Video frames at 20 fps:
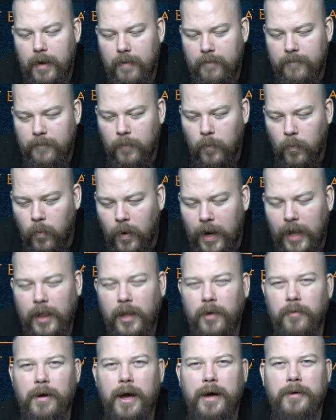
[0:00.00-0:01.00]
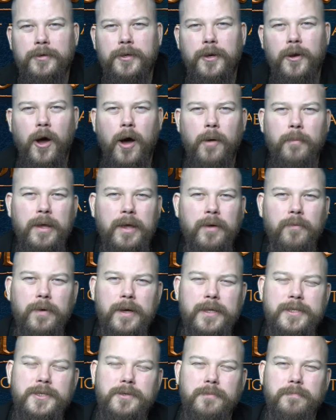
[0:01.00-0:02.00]
a well-rounded army
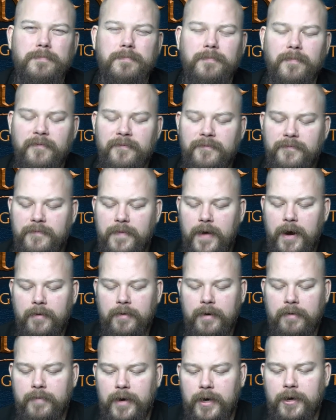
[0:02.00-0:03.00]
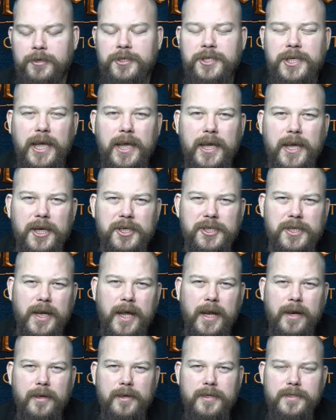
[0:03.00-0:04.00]
with some very, very cheeky
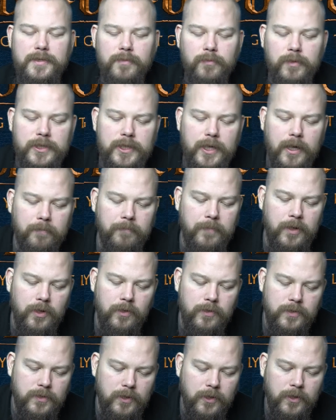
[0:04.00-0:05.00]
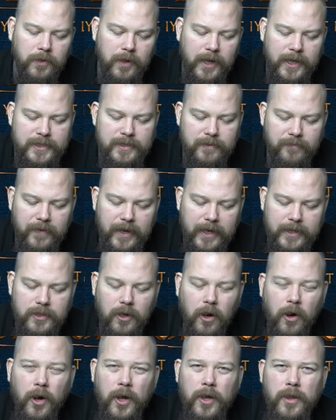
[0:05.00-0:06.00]
shenanigans which can be used to great effect
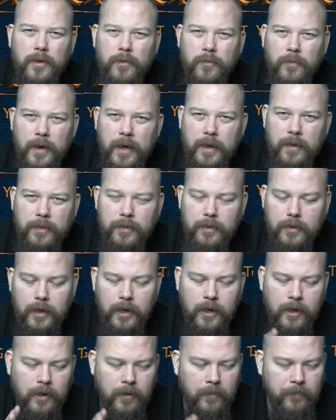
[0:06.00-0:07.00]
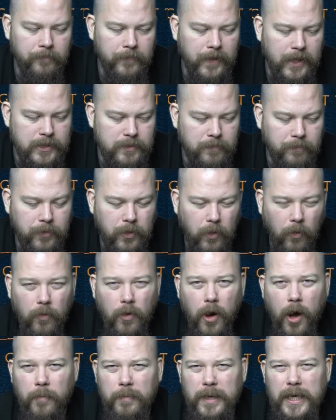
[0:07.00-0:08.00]
either with as a pure
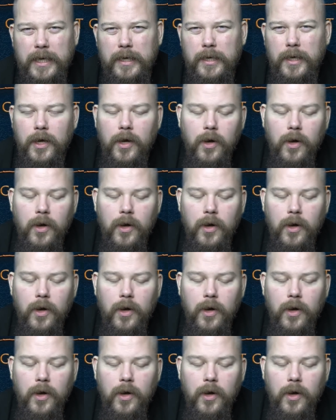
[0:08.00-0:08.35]
army